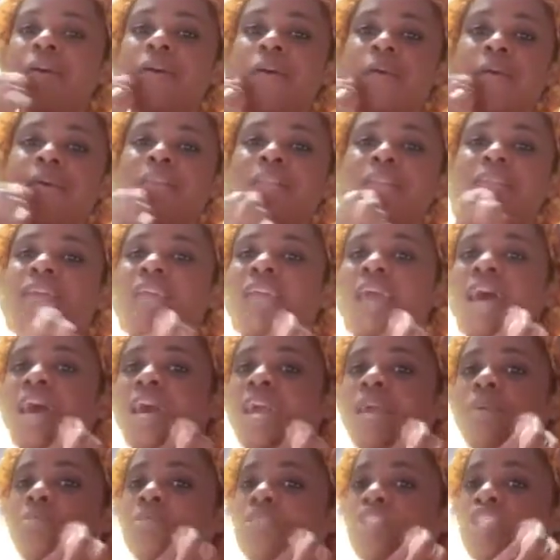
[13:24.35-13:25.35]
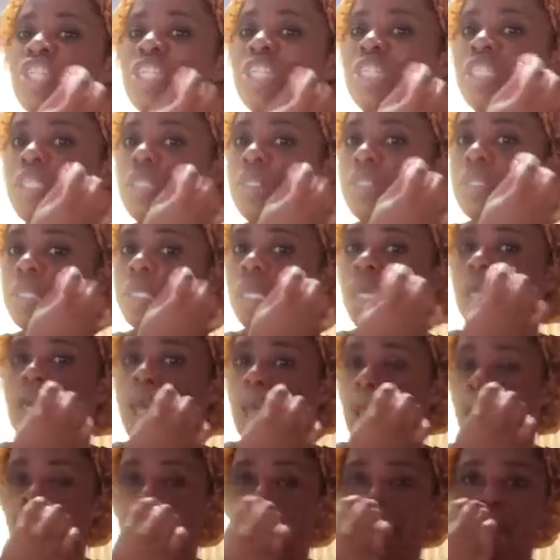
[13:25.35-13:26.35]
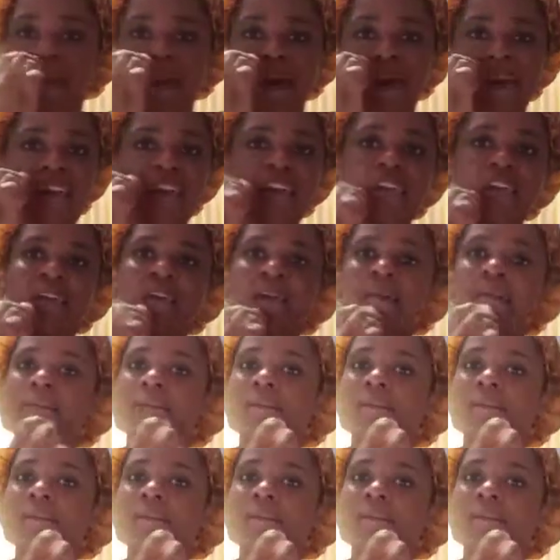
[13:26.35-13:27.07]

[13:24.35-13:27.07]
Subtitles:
Currently, I am just using my